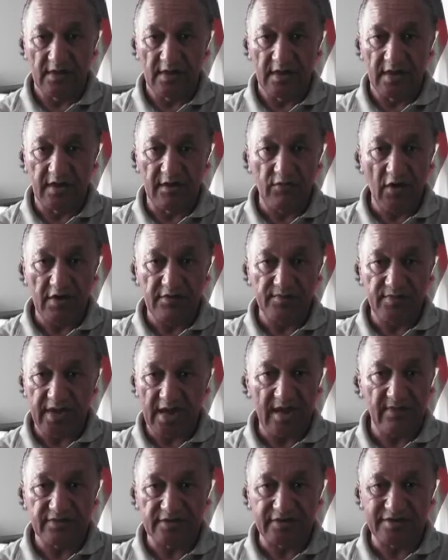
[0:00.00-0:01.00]
He won't be
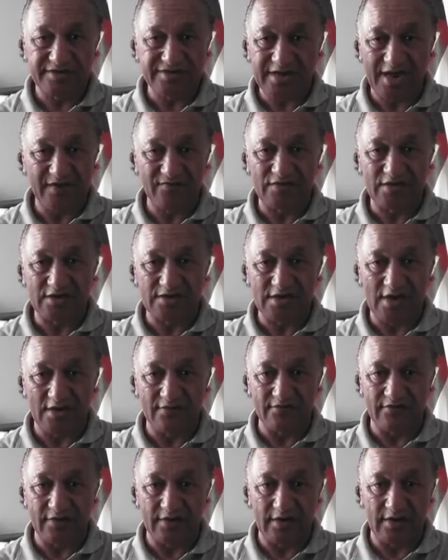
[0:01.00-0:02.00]
able to save this
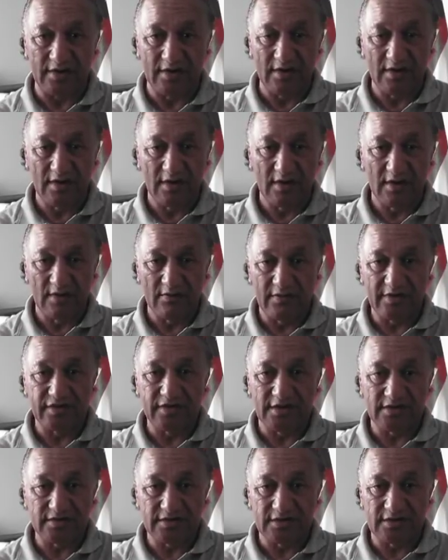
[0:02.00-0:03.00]
country with
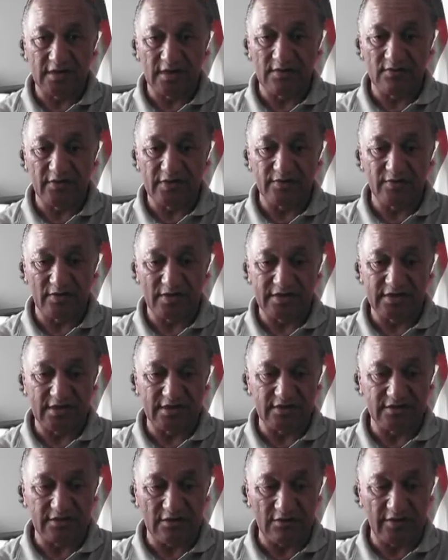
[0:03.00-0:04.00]
what
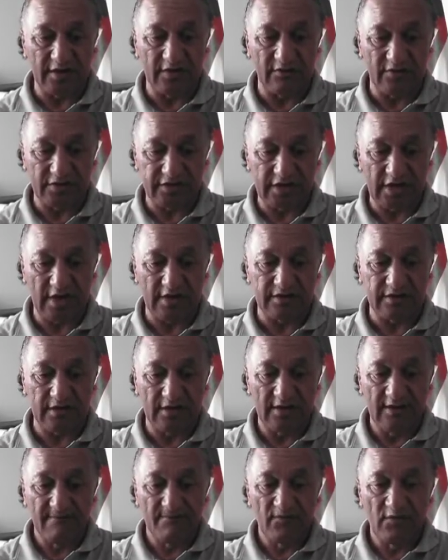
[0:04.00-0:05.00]
he's doing without
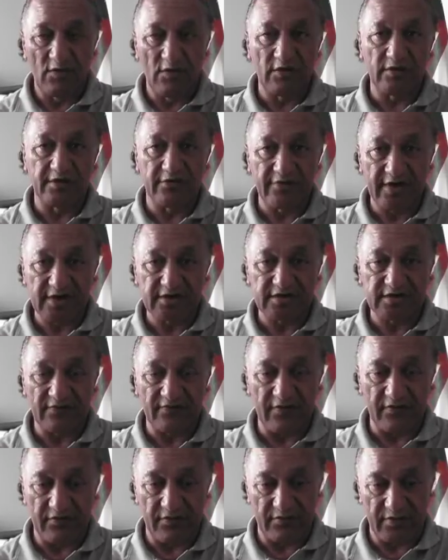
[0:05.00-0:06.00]
all the rest of
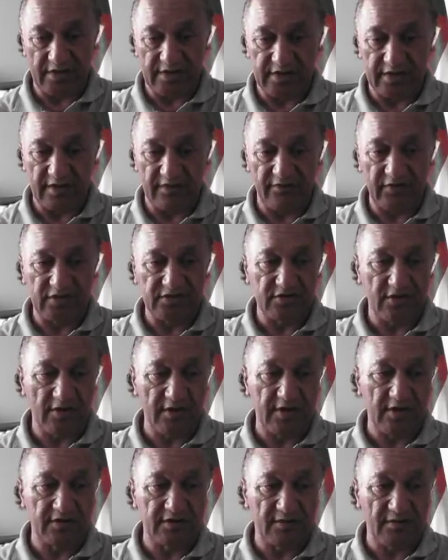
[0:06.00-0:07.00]
everybody. If he's
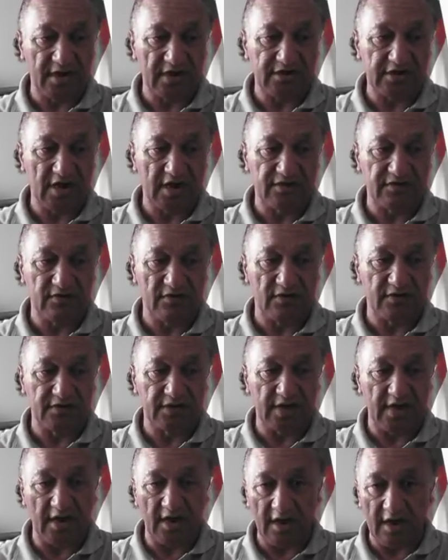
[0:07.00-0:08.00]
going on the Matatu on
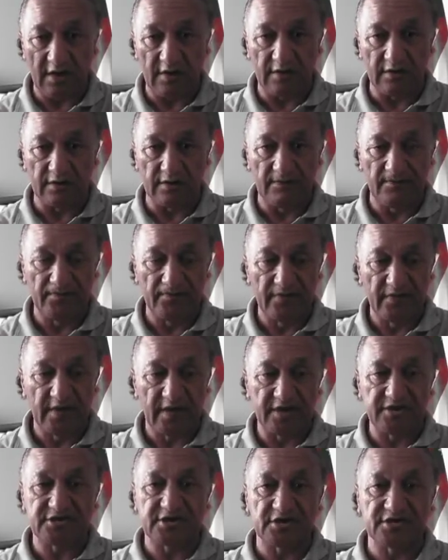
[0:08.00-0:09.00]
their own,
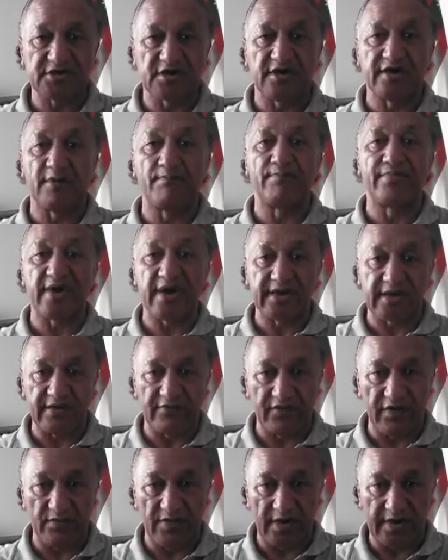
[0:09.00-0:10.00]
it's just going to break
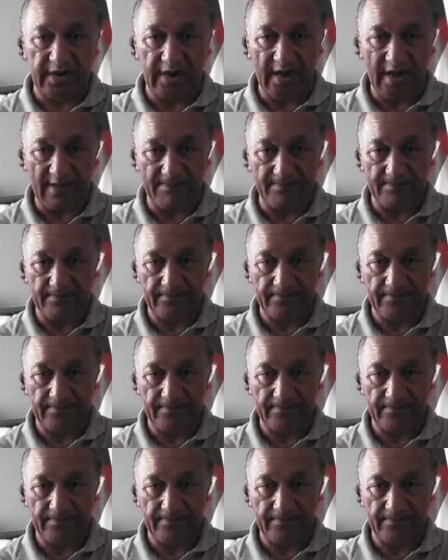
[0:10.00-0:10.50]
everybody up.